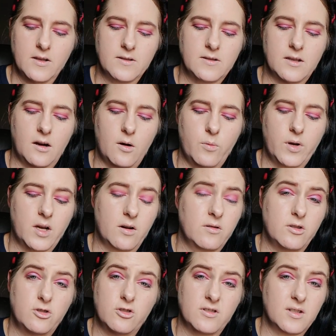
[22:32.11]
So we're going
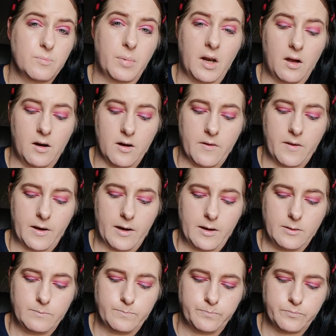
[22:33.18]
to just apply
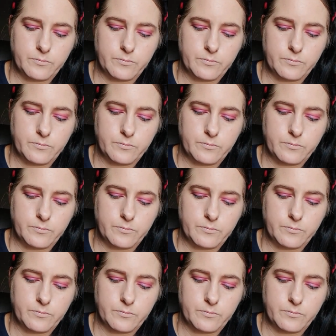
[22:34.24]
that,